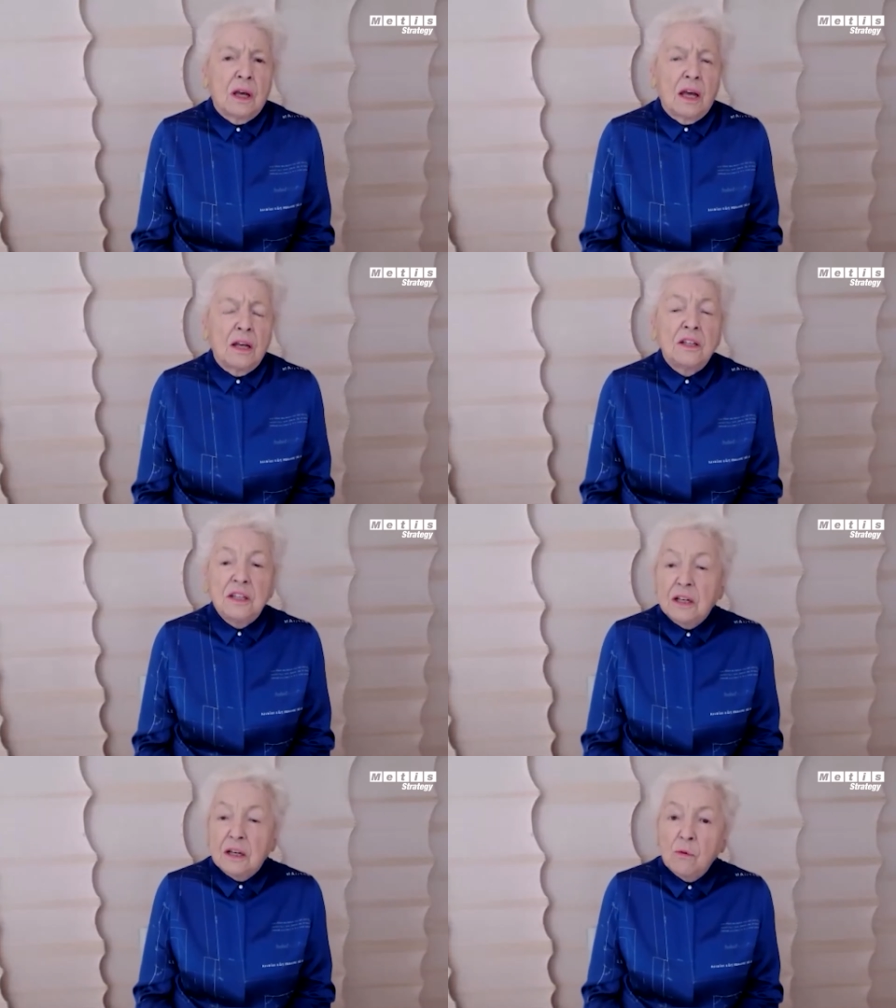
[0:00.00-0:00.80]
And
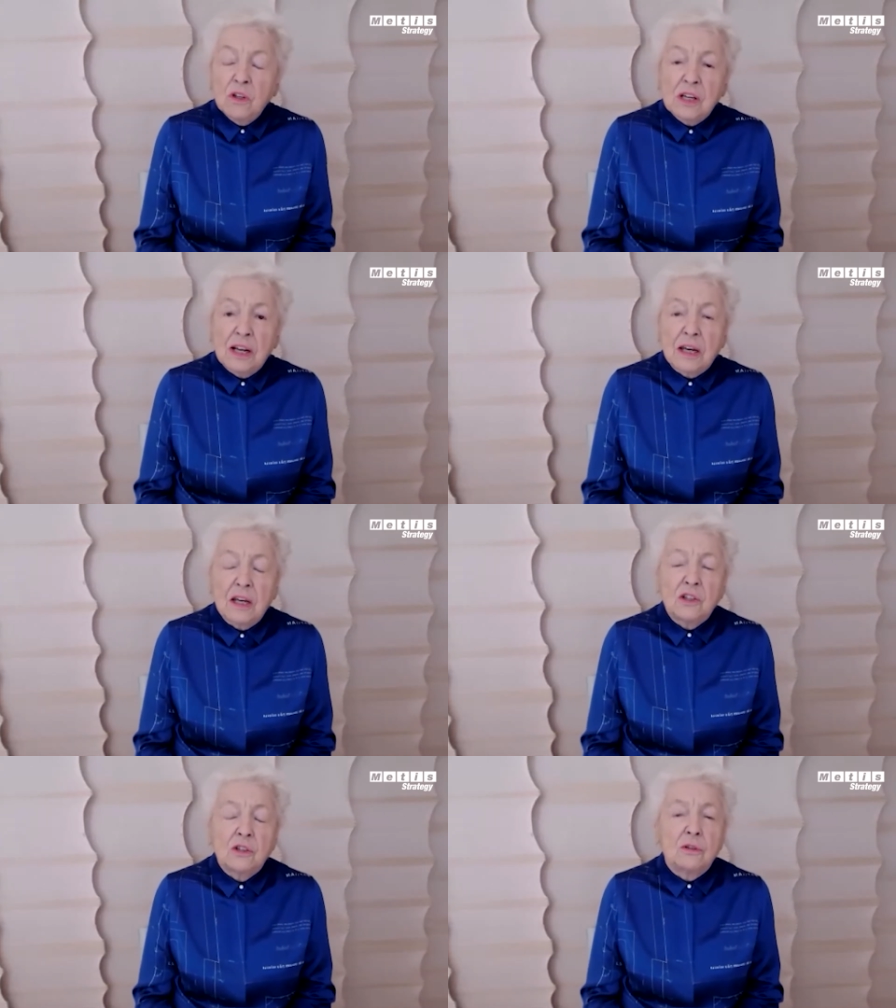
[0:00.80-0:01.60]
indeed, I was
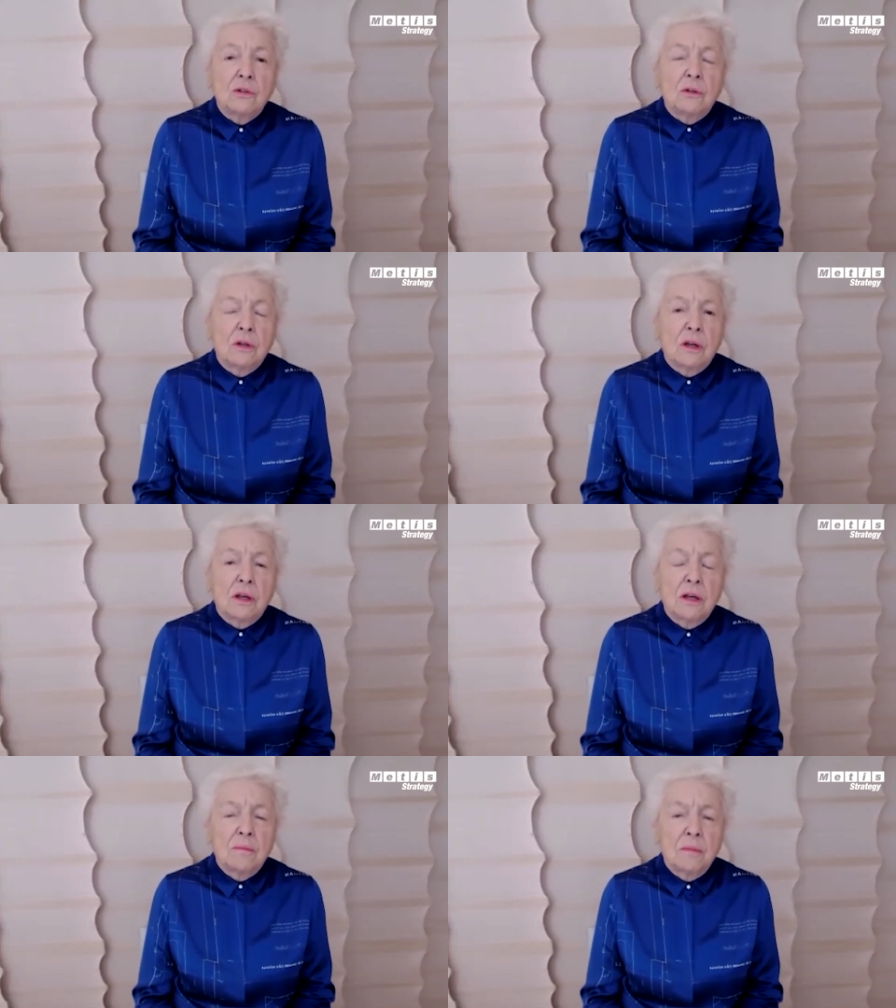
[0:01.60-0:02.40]
lucky to
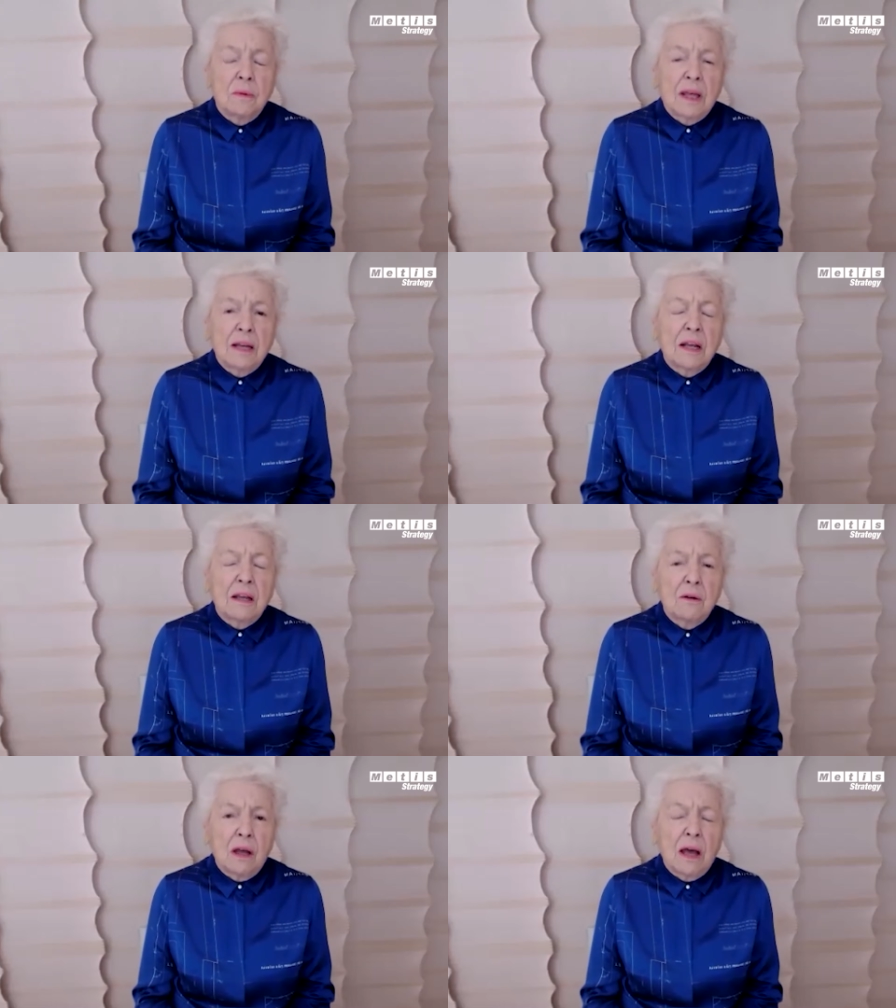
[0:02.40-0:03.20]
um, get
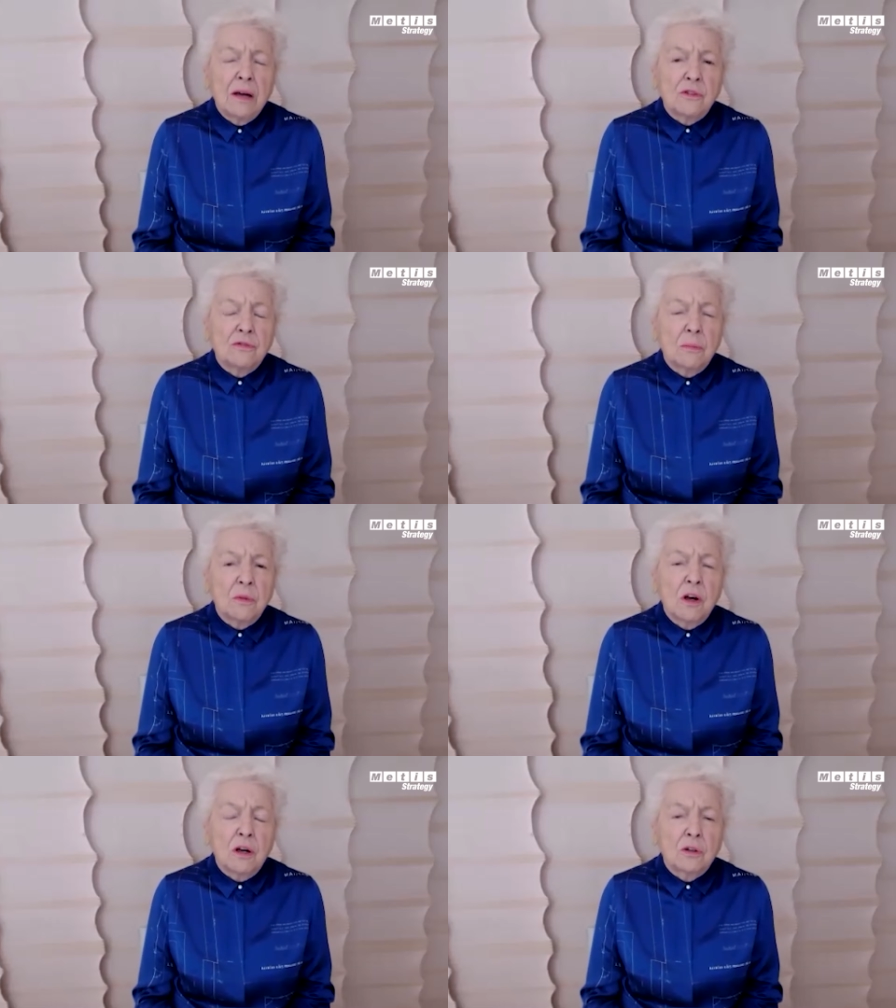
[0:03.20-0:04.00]
uh, out from
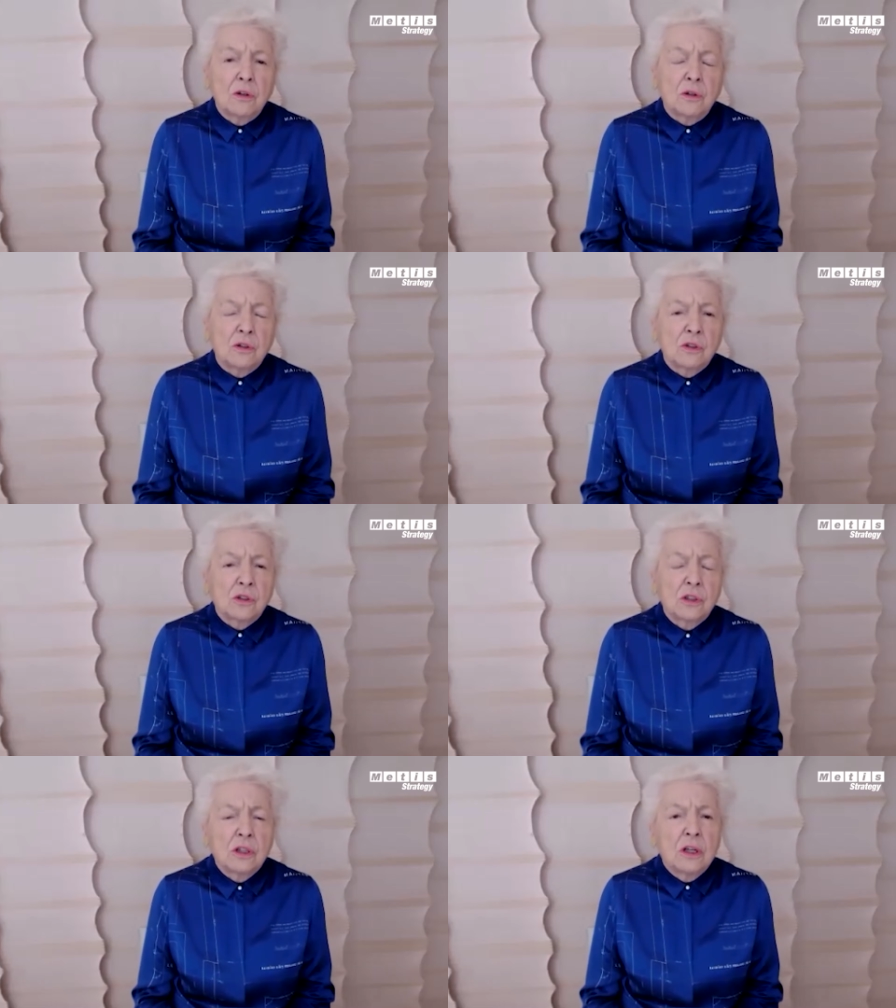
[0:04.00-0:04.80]
the
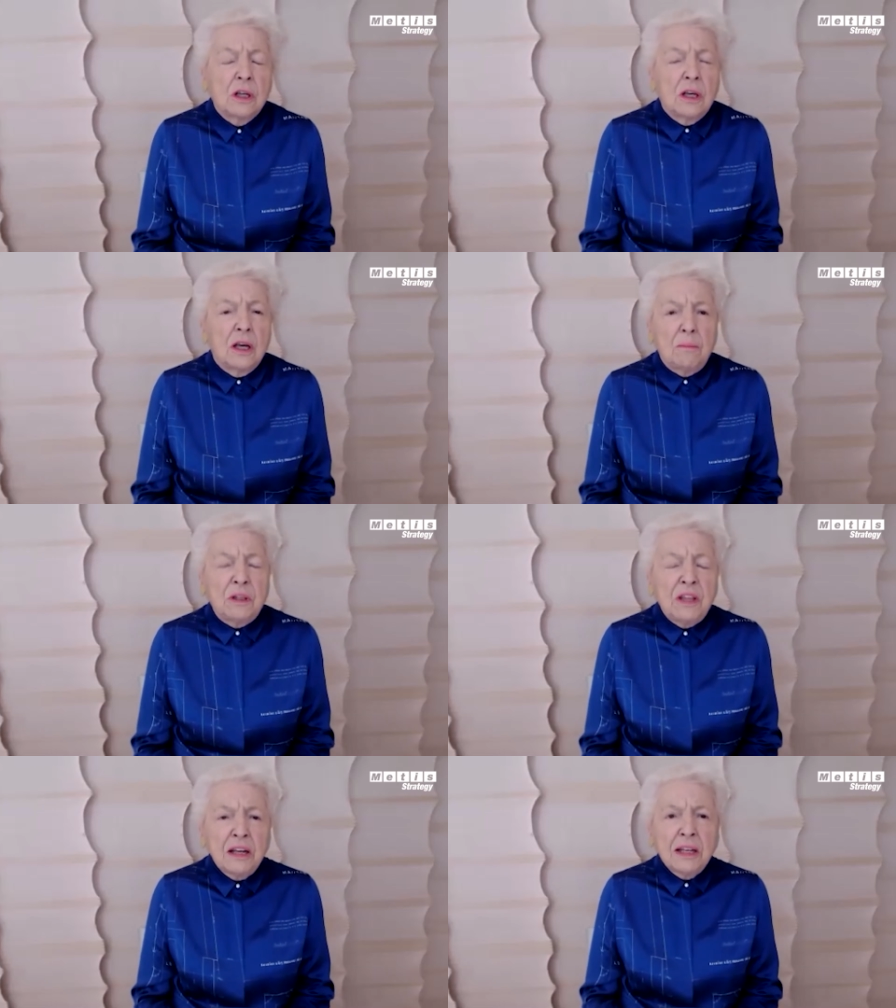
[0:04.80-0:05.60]
Holocaust
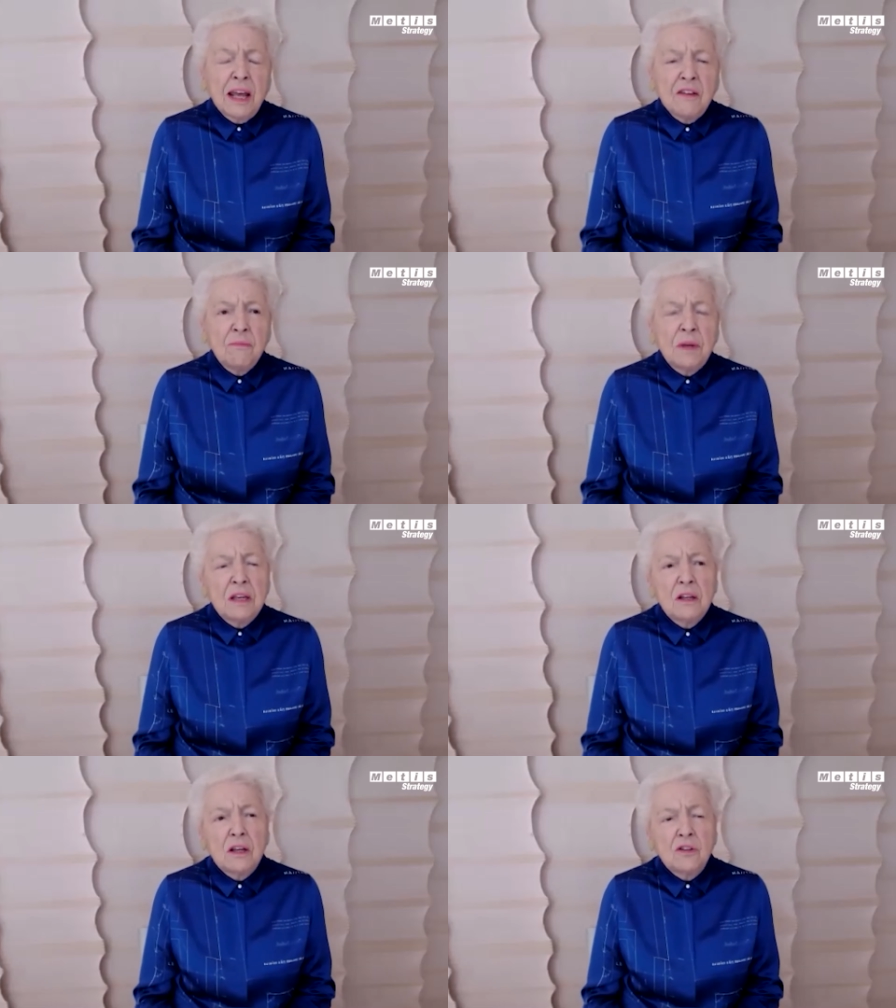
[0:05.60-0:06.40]
but that gave me
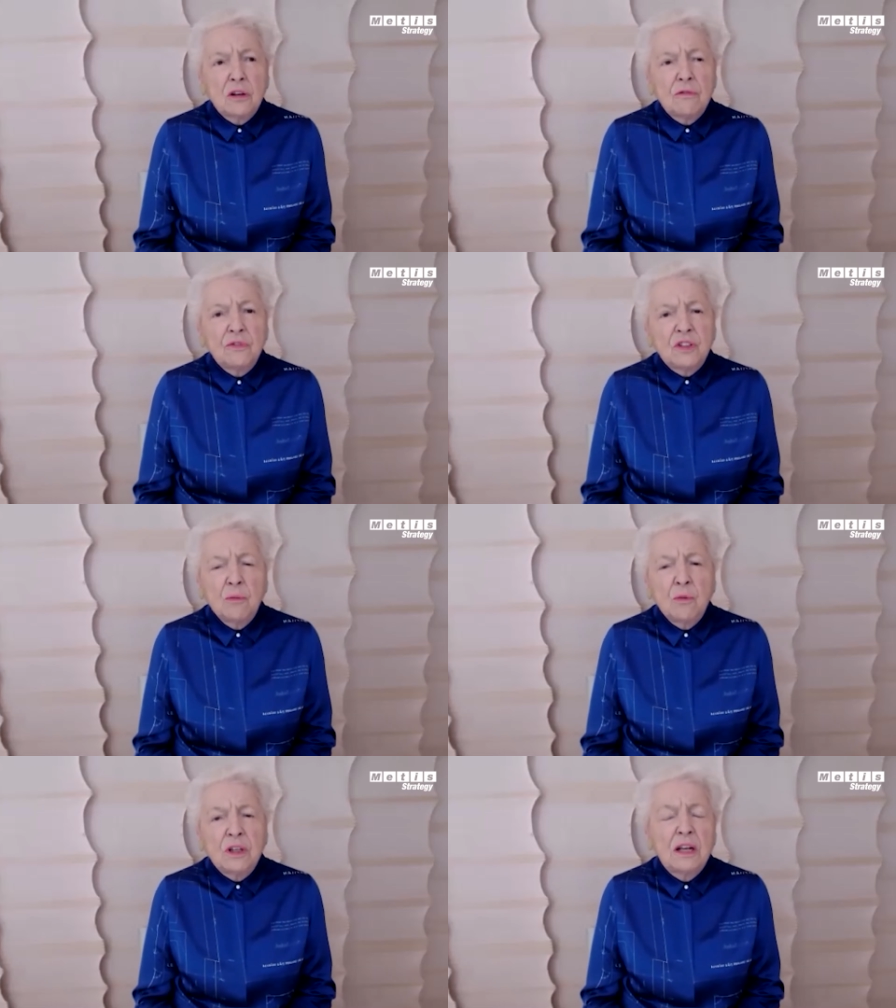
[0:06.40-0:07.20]
a sort of
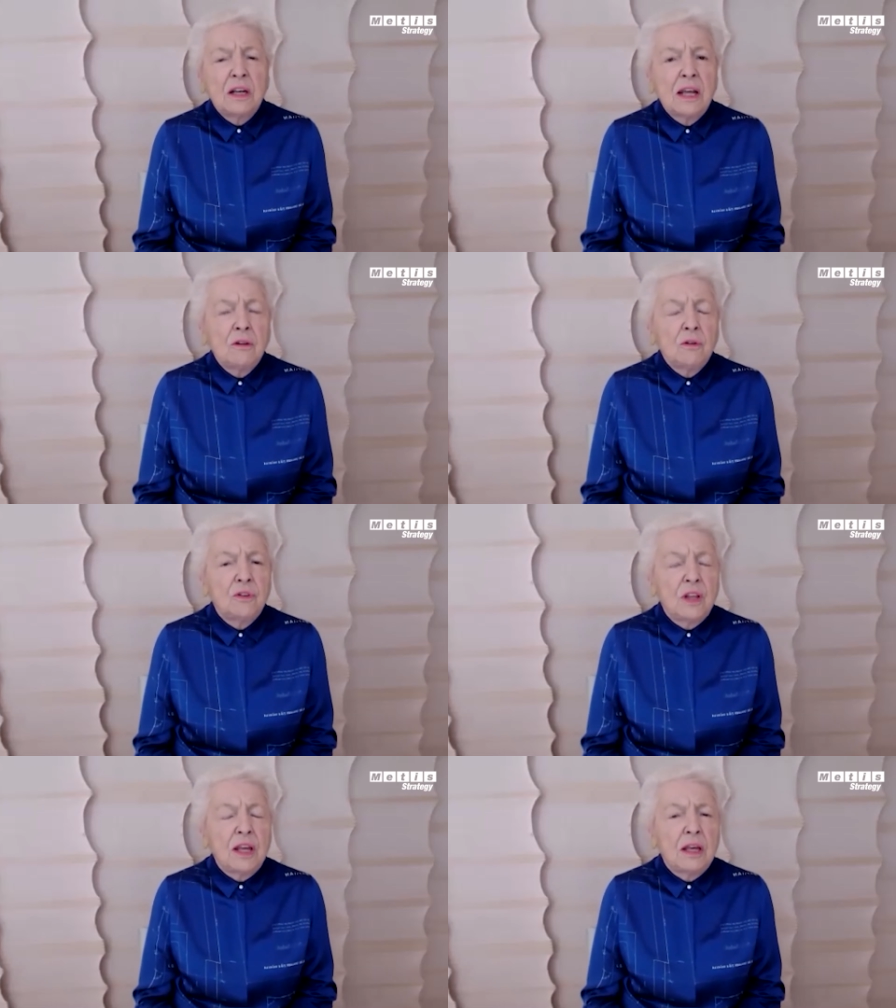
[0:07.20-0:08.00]
somewhat
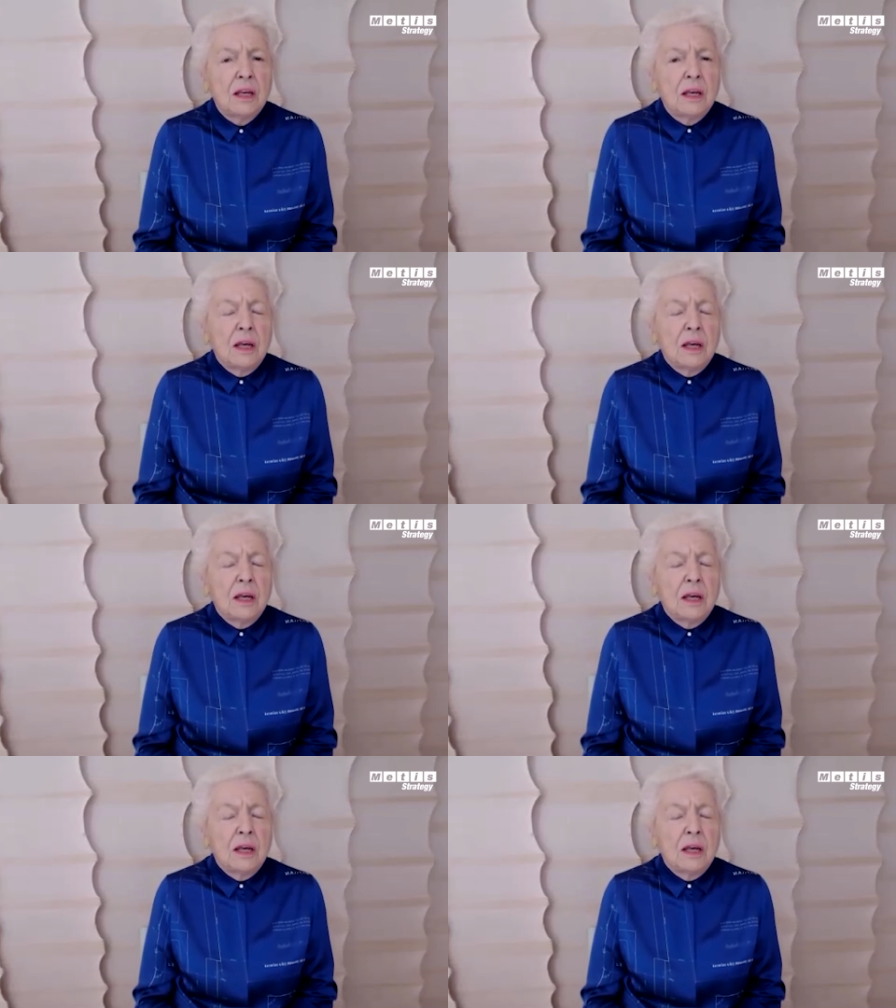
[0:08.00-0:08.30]
unhealthy